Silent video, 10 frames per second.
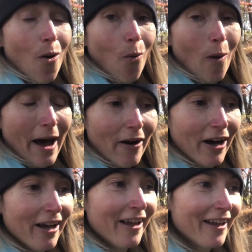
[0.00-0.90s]
Wow,
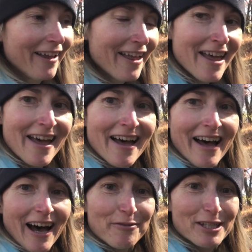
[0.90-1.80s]

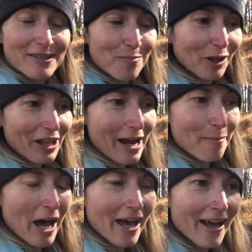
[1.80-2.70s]
that was some climb,
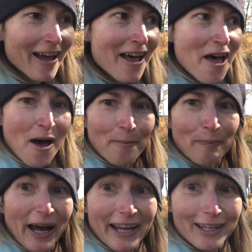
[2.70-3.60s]

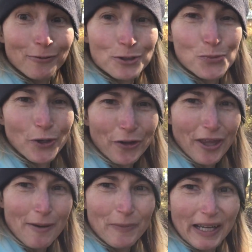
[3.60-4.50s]
but it was worth
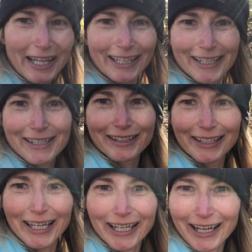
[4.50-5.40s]
it because
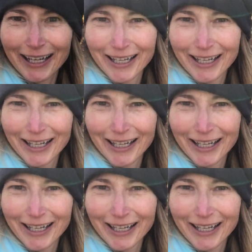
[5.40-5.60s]
look,